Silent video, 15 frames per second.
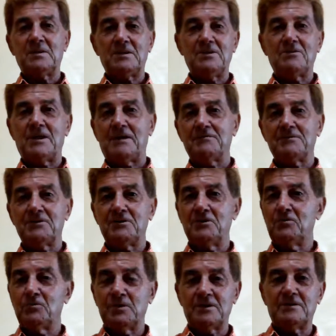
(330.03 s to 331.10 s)
you have to know
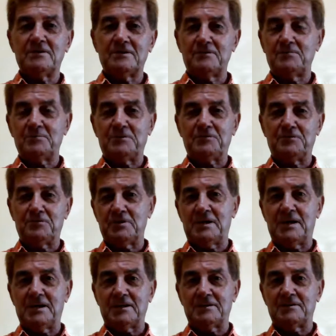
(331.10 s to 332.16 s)
before they
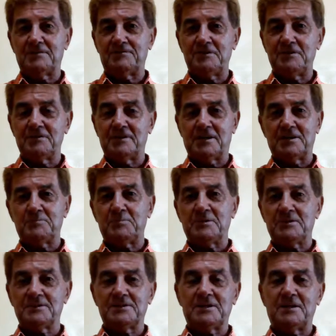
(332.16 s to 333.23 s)
got the field hospital
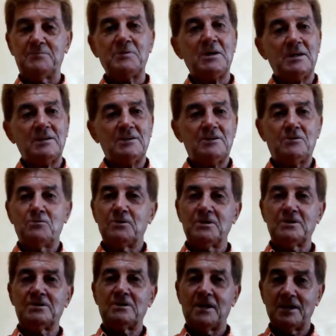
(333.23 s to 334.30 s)
set up, you had to know where to
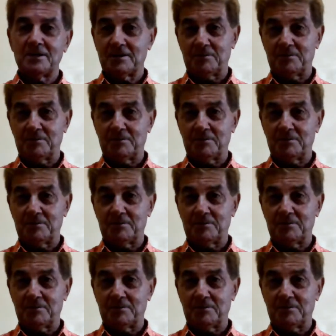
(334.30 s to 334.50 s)
take them.